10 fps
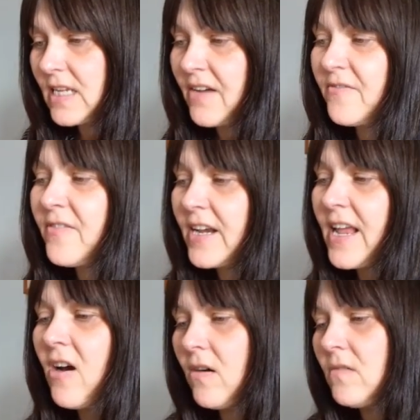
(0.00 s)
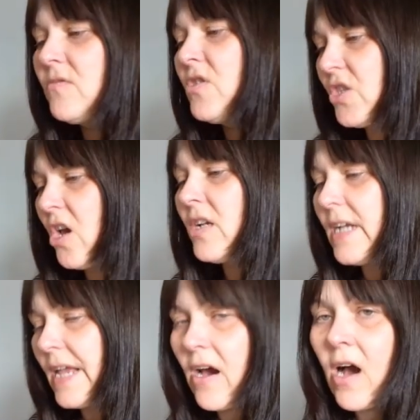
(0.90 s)
And for now,
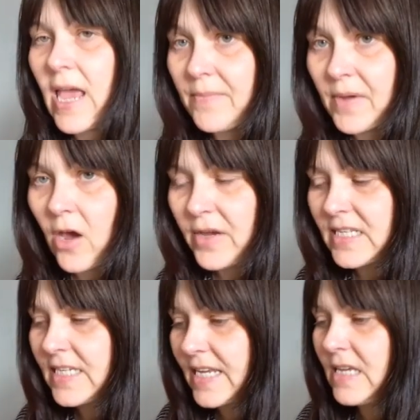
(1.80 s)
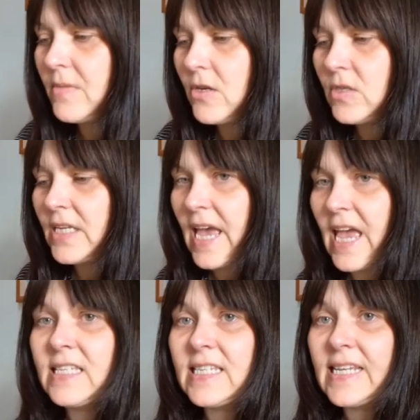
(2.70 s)
certainly, I am going to keep using
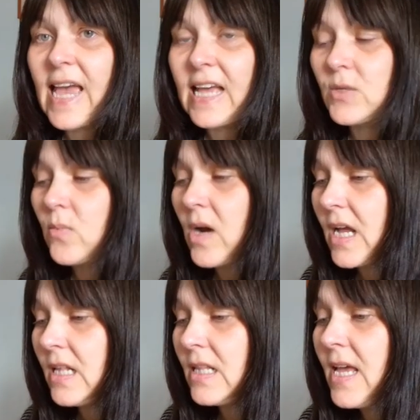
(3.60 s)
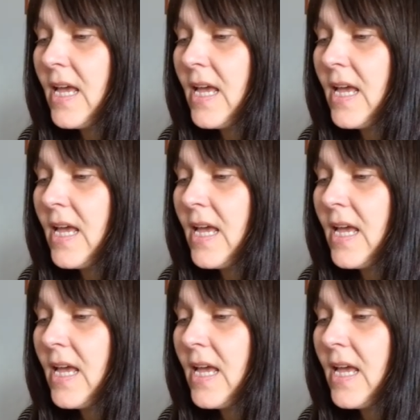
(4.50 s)
Etsy as well,